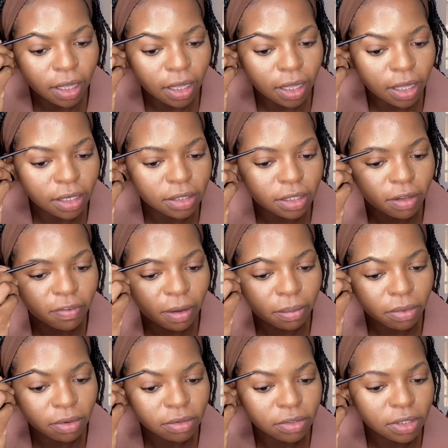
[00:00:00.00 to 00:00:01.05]
and if I'm
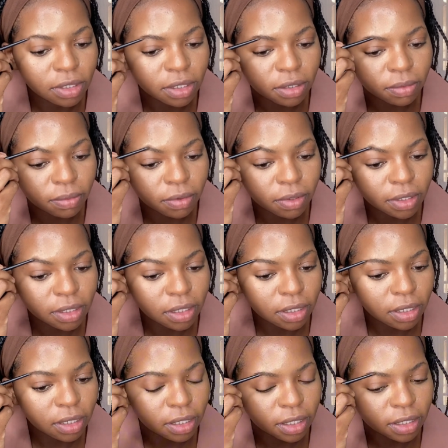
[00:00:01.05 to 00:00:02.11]
not drinking
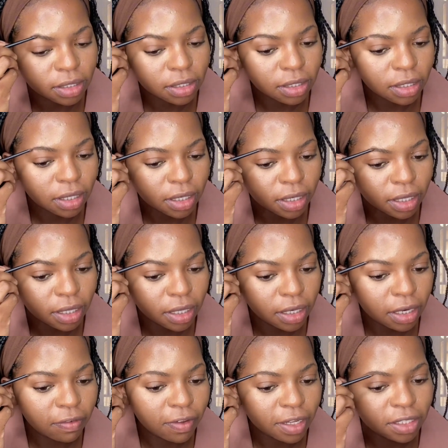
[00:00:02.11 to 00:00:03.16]
water, eating
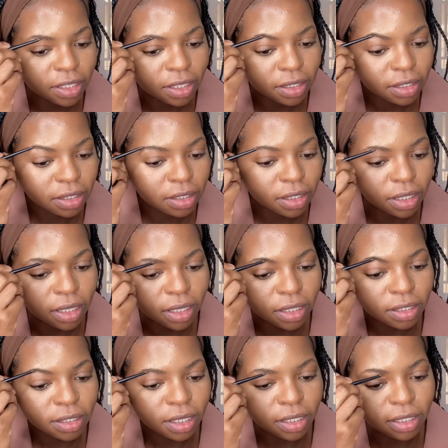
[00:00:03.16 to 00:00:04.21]
clean, if I just
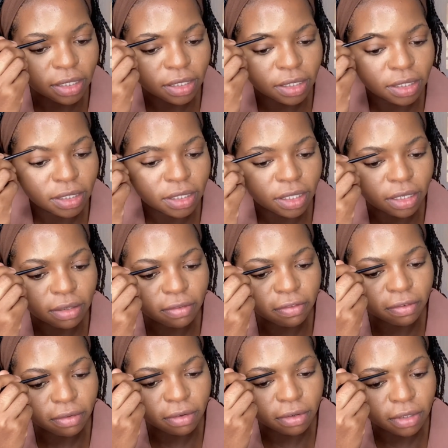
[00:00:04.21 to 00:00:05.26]
start eating junk
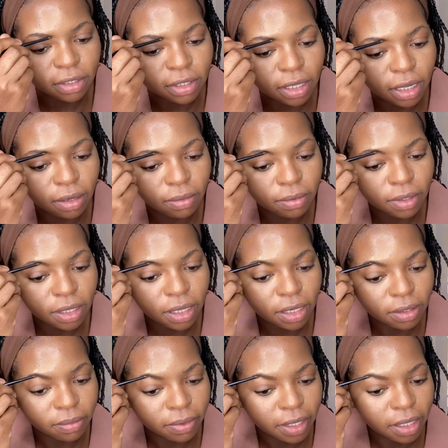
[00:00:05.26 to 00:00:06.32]
foods, I'll
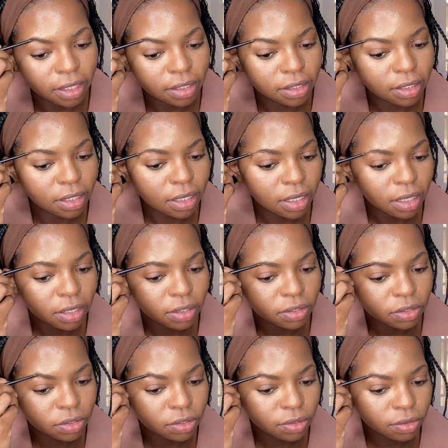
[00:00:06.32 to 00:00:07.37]
gain weight.
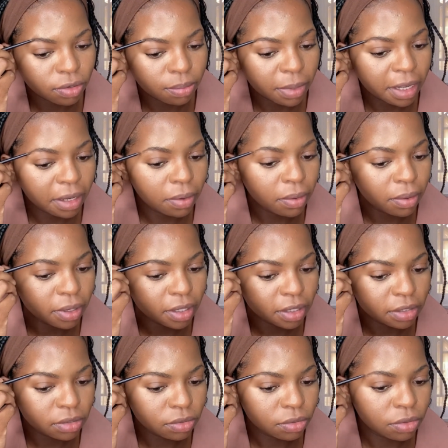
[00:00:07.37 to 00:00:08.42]
So my goal
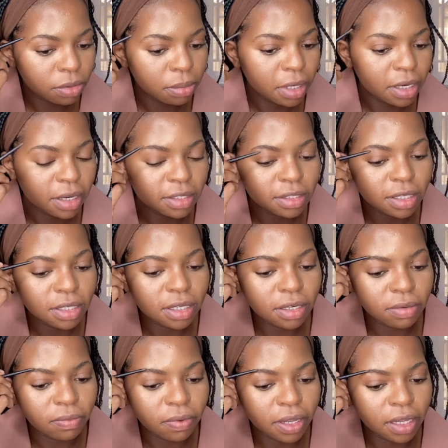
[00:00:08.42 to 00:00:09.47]
is to remain a
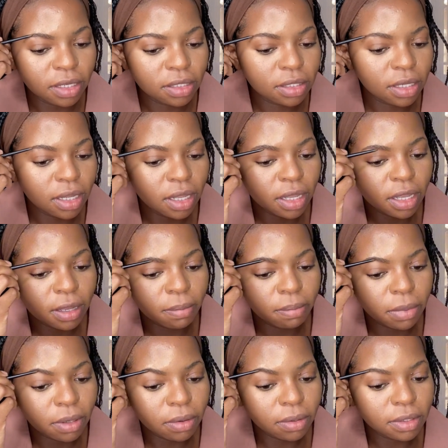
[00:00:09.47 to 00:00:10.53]
certain weight
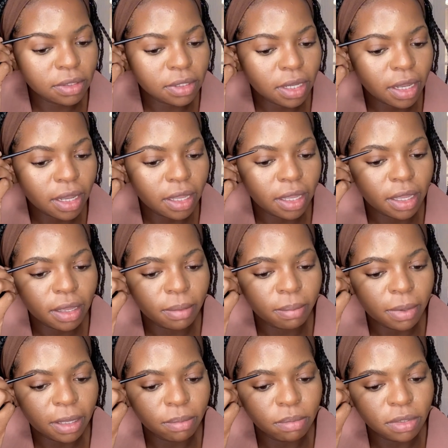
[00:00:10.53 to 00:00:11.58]
because I am
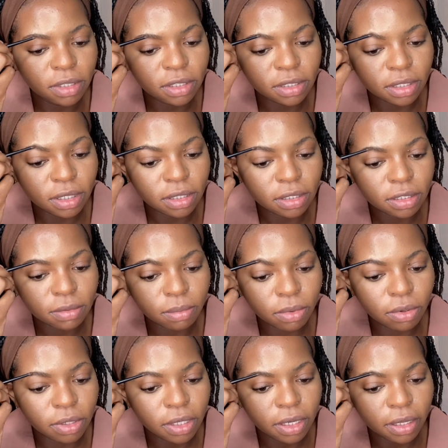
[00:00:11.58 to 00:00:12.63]
my business
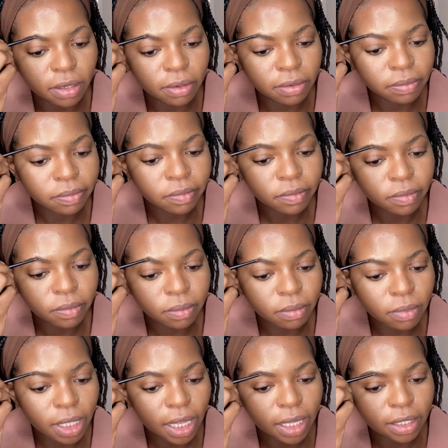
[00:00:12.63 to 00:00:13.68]
model.
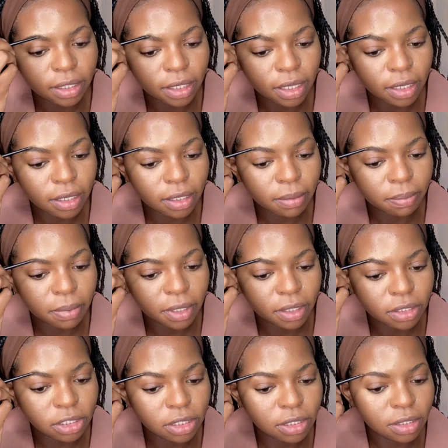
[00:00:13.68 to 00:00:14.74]
I take
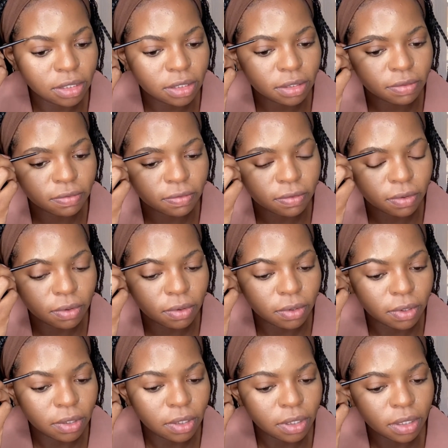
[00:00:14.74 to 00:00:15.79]
pictures for